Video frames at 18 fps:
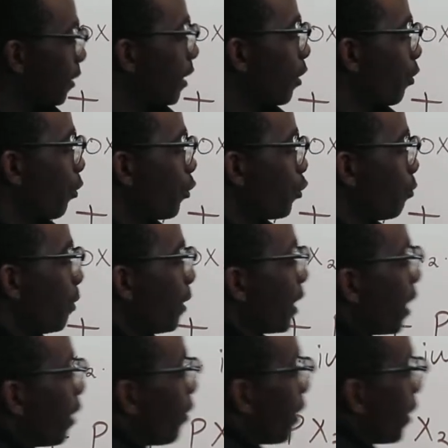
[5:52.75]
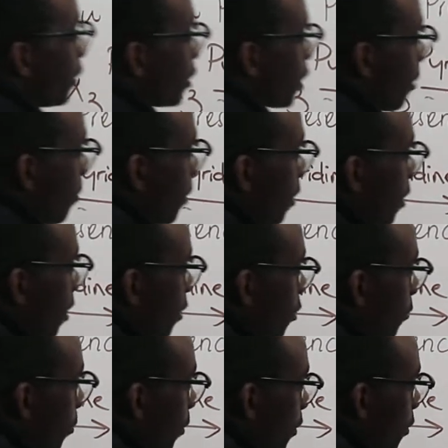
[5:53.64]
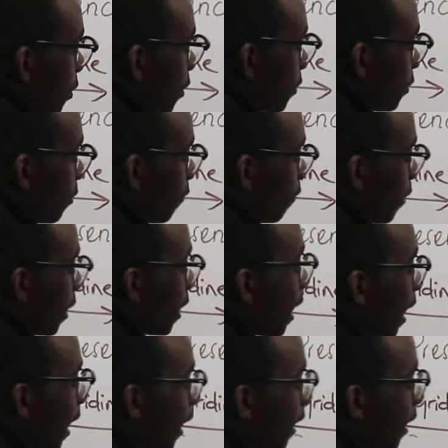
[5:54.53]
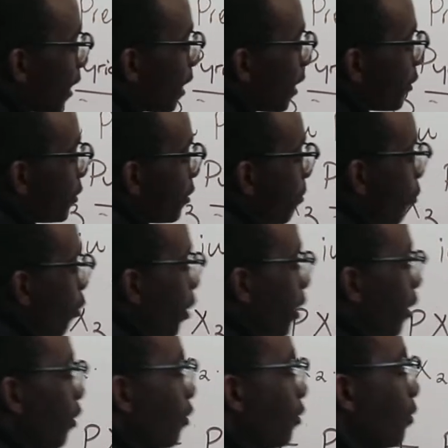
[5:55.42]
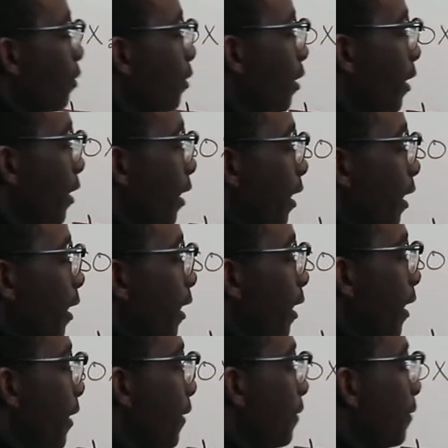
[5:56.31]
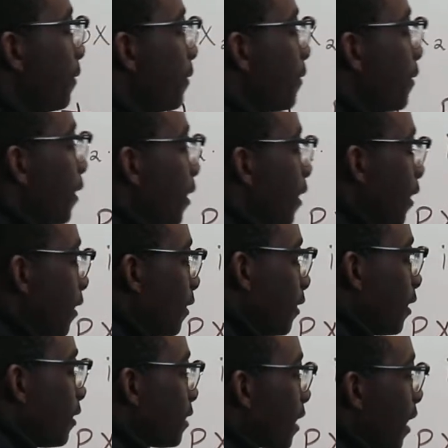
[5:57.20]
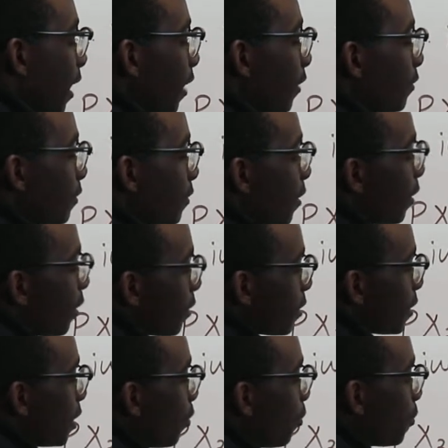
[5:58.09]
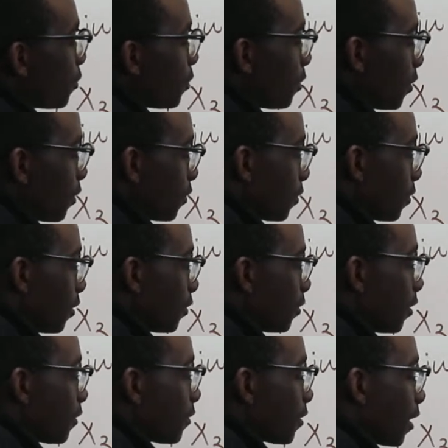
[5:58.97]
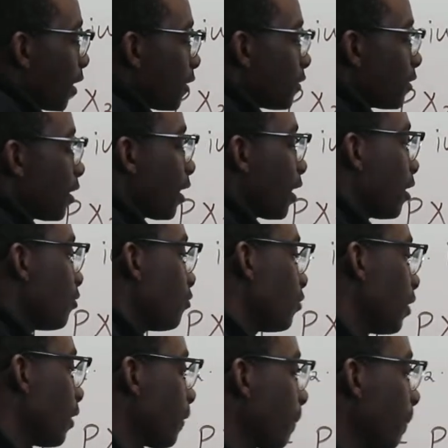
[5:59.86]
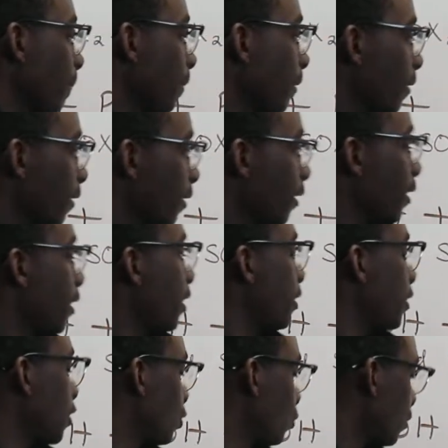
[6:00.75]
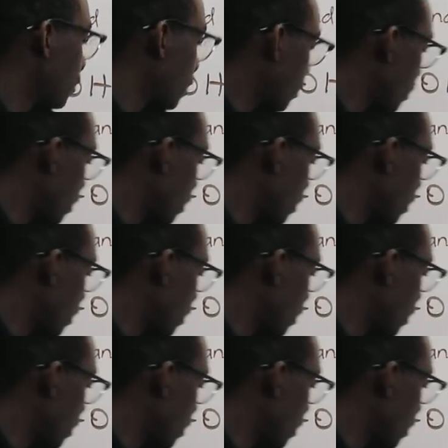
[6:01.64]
going to be our intermediate species, very high energy molecule, and in this case, still, since this is a secondary, it was a